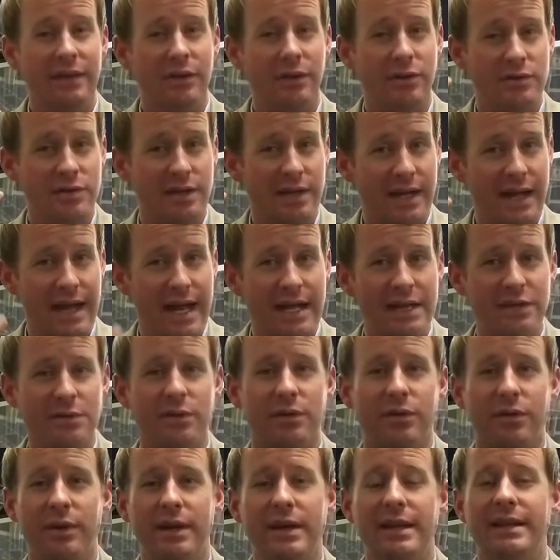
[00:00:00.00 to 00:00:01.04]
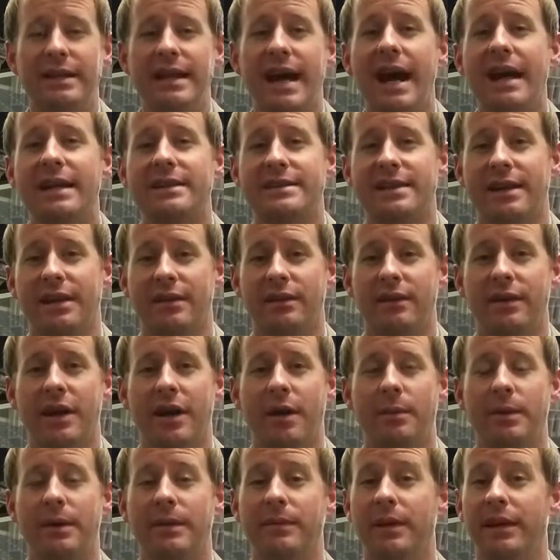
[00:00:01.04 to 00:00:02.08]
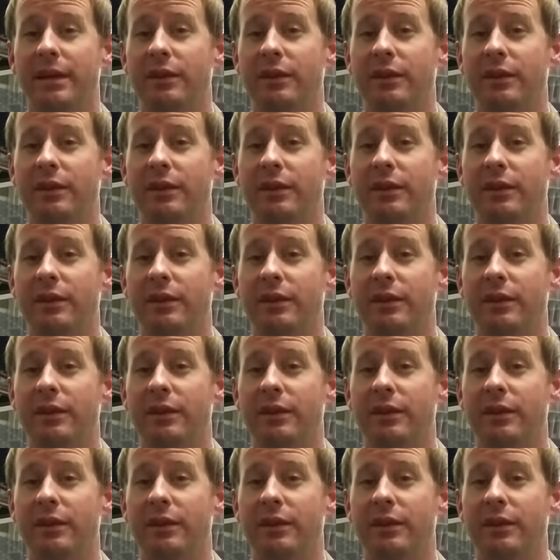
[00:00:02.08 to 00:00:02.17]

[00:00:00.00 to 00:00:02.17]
Those are the guys with green dots on their helmet.